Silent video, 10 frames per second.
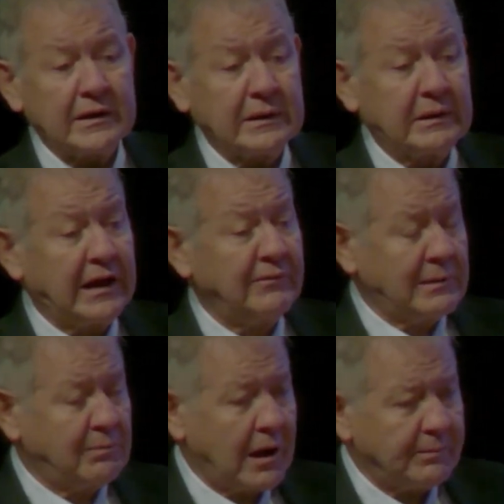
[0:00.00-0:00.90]
gave a
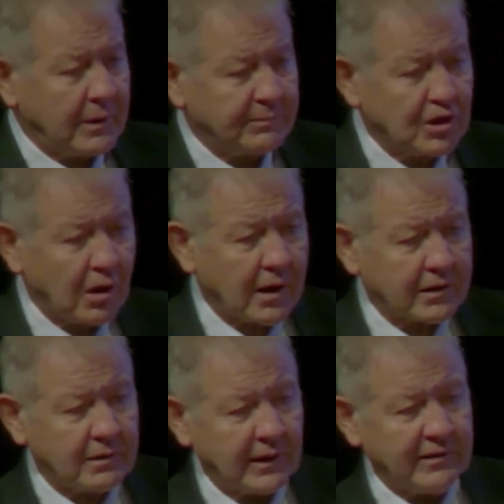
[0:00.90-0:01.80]
pop-up talk,
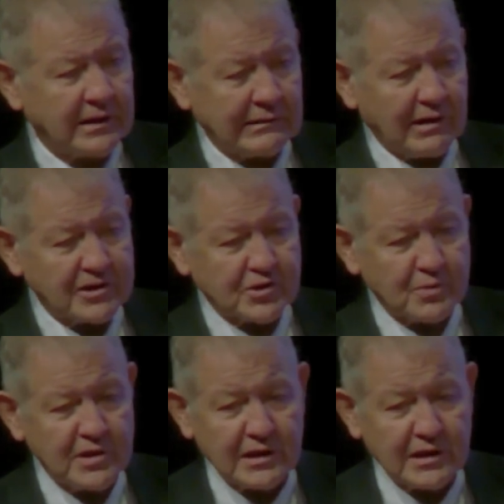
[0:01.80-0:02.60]
I think, last week,